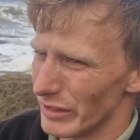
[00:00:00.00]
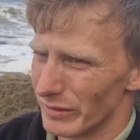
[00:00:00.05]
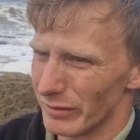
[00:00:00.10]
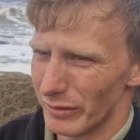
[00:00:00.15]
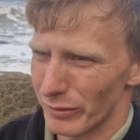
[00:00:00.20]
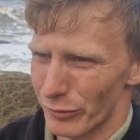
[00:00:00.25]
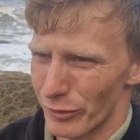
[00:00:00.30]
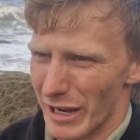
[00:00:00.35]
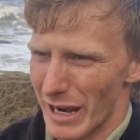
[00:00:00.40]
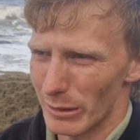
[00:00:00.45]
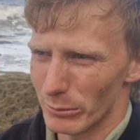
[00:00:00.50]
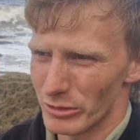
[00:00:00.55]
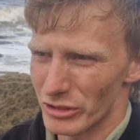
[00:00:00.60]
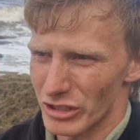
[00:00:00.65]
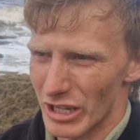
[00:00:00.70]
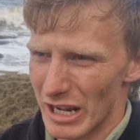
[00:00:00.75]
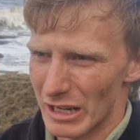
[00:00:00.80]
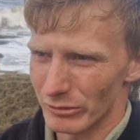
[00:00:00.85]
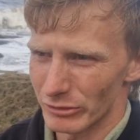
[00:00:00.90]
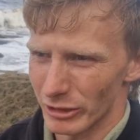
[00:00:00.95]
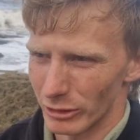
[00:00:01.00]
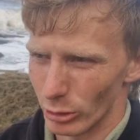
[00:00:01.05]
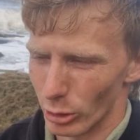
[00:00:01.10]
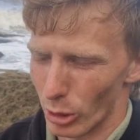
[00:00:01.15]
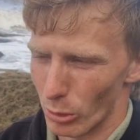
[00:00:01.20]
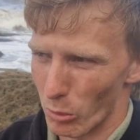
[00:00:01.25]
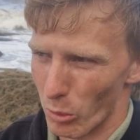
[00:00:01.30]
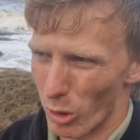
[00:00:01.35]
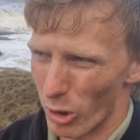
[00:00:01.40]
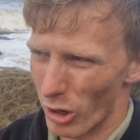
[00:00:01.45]
3 hours down to
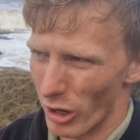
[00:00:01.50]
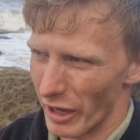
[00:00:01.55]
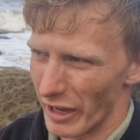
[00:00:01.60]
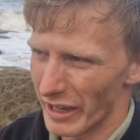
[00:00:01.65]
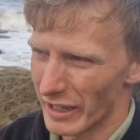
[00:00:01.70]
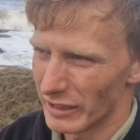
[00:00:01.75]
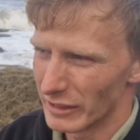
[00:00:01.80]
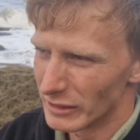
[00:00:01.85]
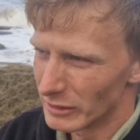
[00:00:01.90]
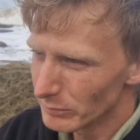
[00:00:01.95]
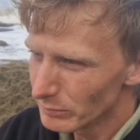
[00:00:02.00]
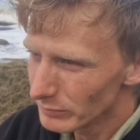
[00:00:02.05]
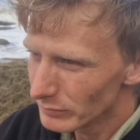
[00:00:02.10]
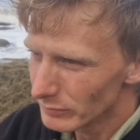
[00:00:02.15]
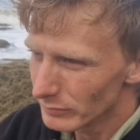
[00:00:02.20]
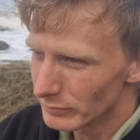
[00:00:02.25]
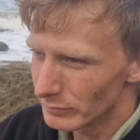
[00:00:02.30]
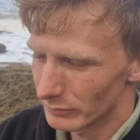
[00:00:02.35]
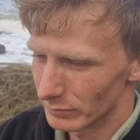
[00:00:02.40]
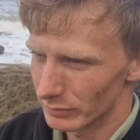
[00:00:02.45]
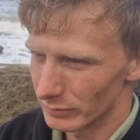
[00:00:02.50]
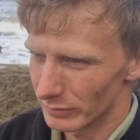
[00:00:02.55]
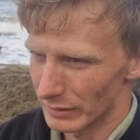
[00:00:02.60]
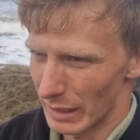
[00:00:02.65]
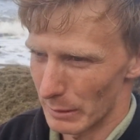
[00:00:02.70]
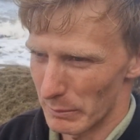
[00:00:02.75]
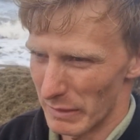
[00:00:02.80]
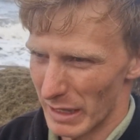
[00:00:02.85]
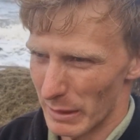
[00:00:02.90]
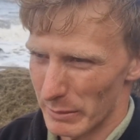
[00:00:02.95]
low water
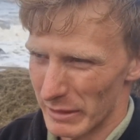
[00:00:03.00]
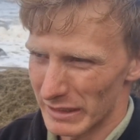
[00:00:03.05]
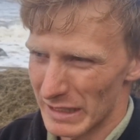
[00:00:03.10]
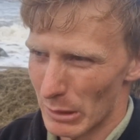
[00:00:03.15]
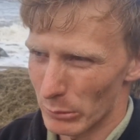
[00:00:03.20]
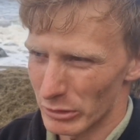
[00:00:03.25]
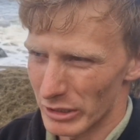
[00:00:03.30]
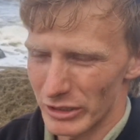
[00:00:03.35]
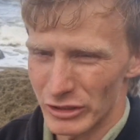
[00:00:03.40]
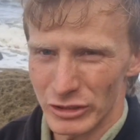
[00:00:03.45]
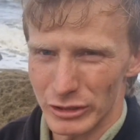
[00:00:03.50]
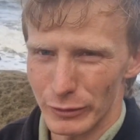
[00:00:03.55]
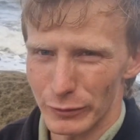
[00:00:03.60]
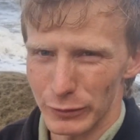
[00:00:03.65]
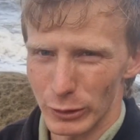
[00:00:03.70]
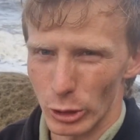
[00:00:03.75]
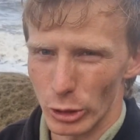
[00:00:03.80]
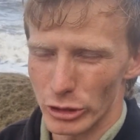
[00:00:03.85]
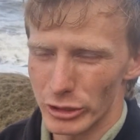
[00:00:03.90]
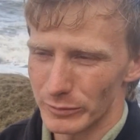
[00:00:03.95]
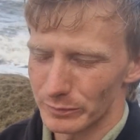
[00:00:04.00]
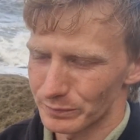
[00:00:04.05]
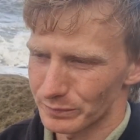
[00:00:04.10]
and maybe an hour into the flood.